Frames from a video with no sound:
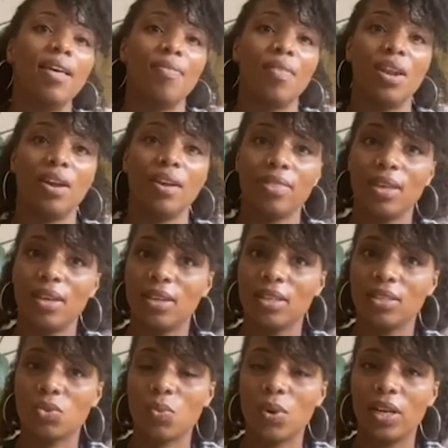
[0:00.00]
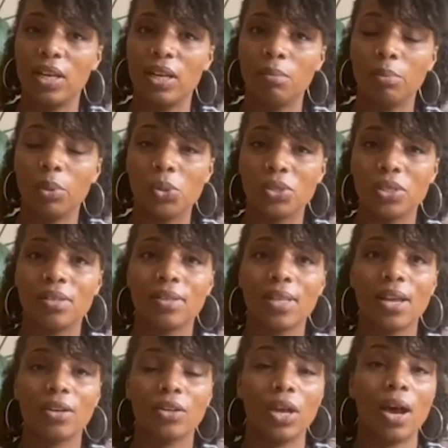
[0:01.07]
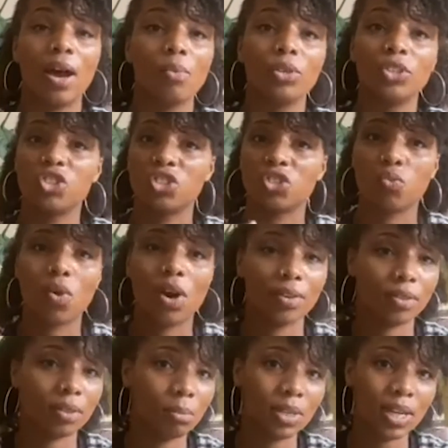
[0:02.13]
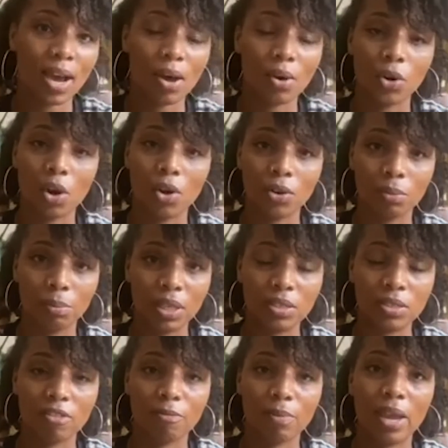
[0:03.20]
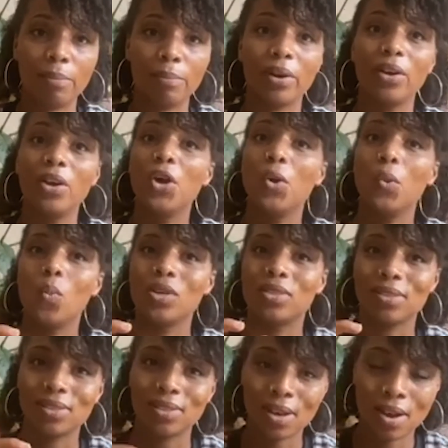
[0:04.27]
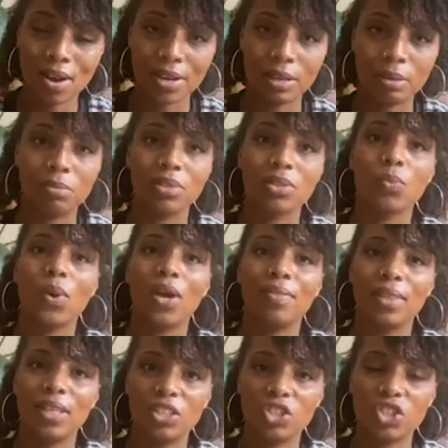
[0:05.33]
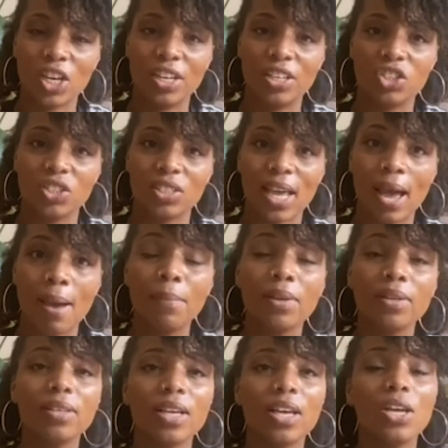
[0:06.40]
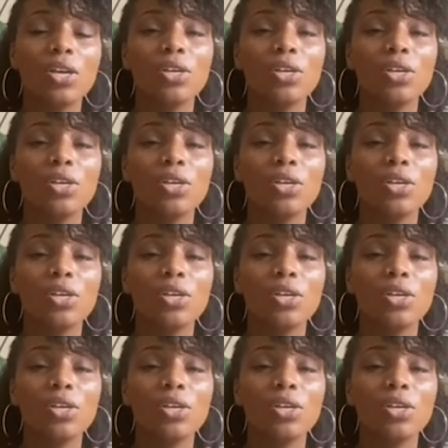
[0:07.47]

then I think it's really important that I would just write them down on a piece of paper with the times when these changes happened,